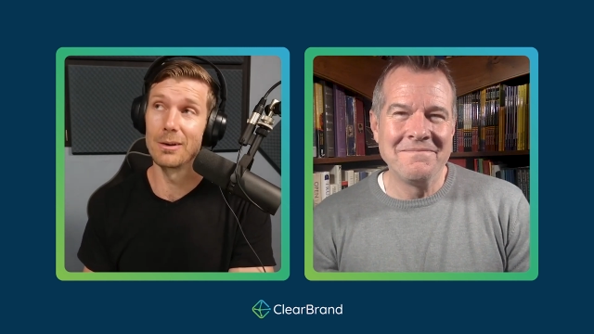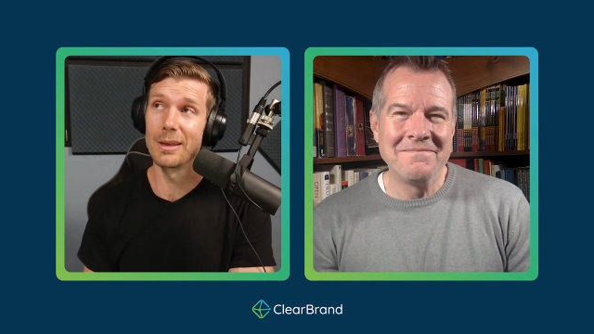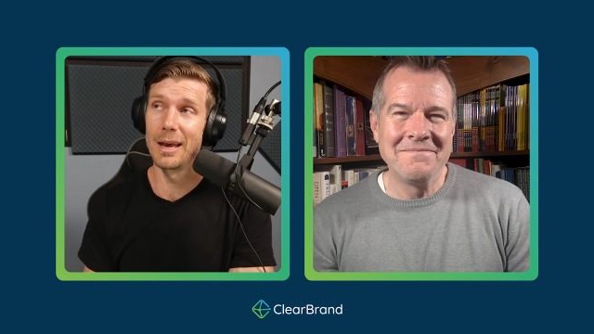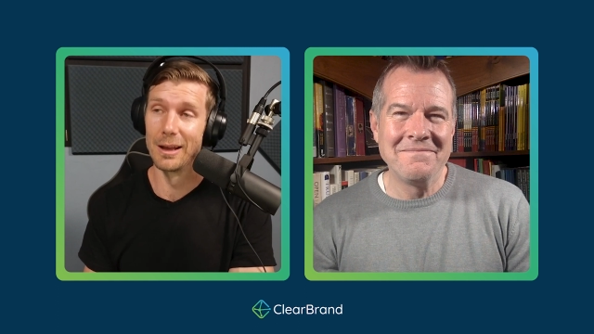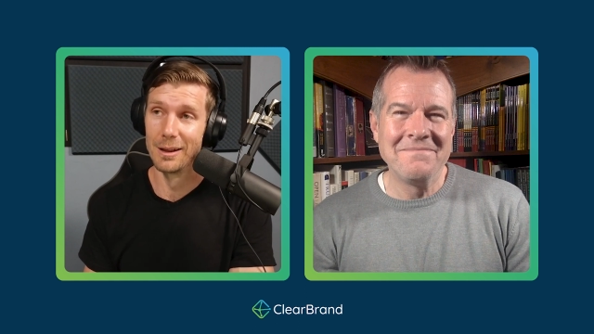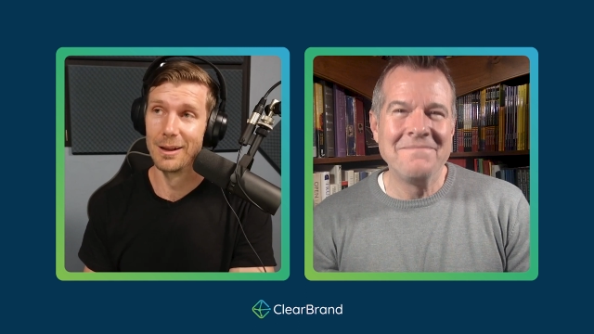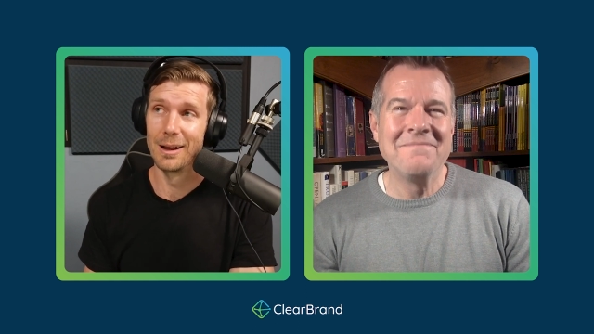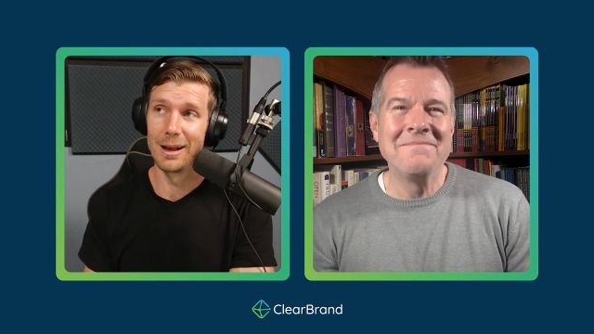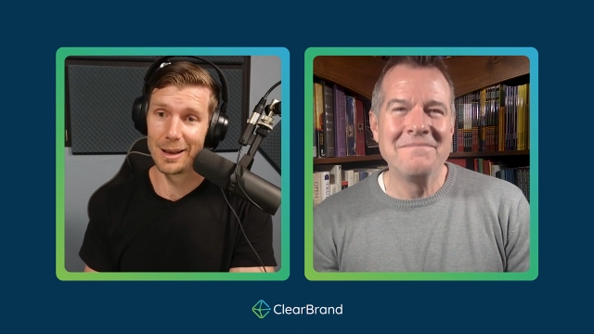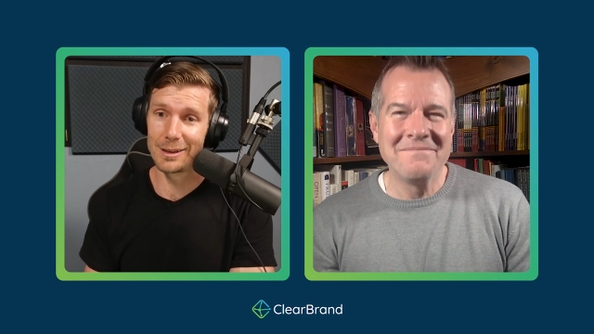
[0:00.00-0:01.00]
Speaker 1: oh yeah
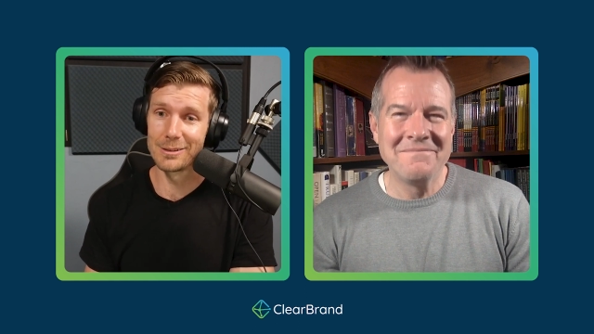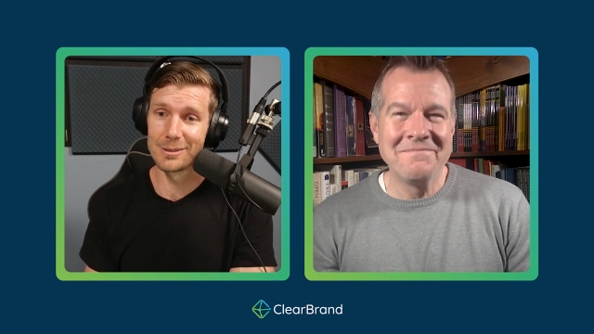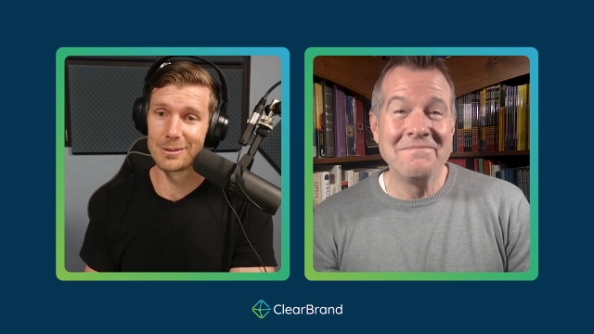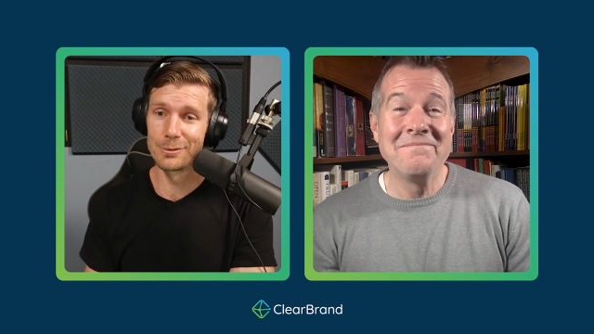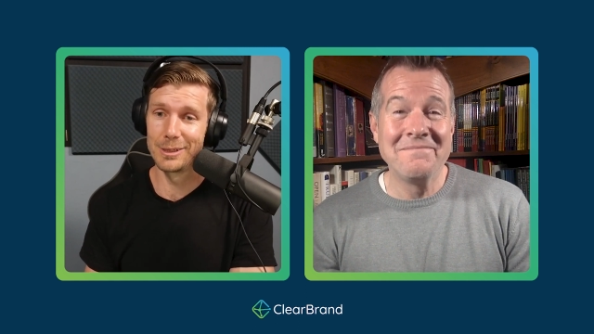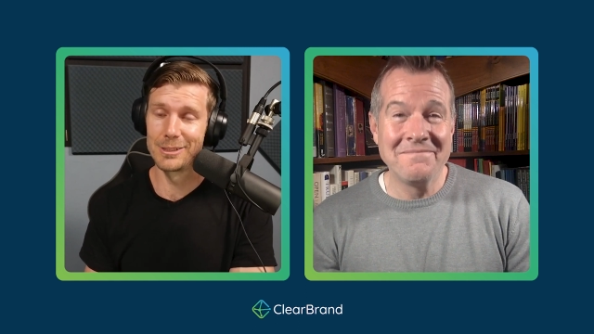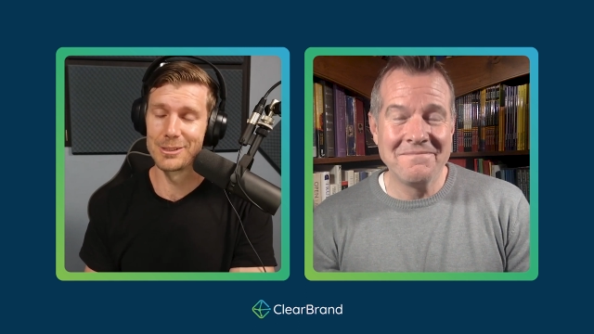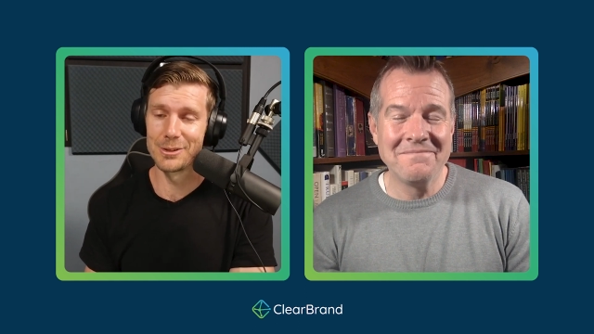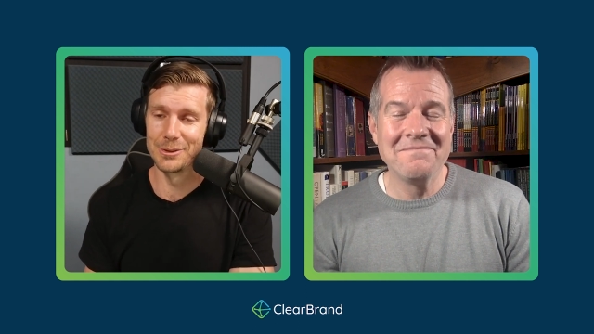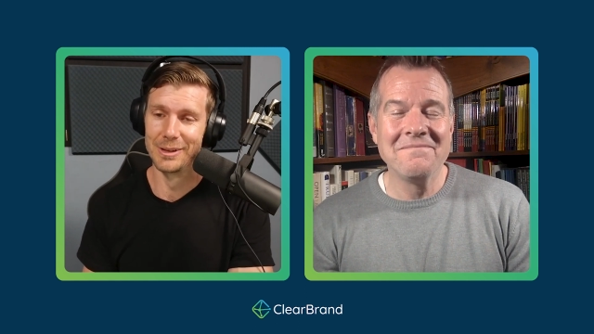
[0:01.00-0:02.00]
I can still
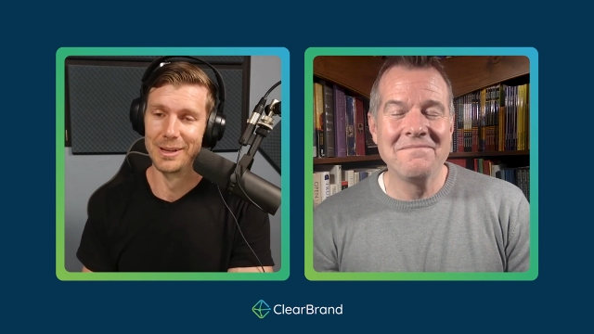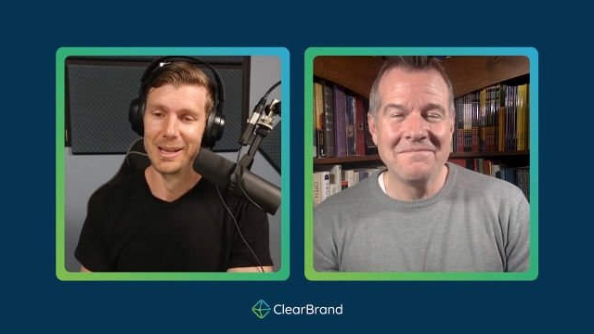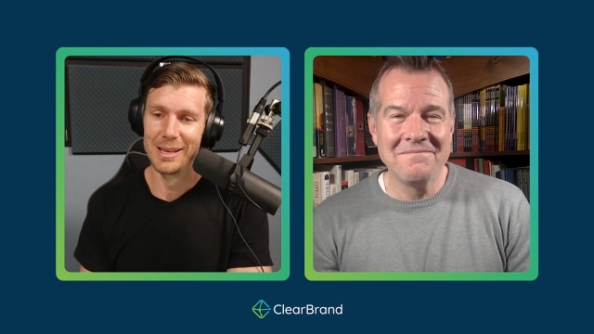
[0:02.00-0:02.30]
read too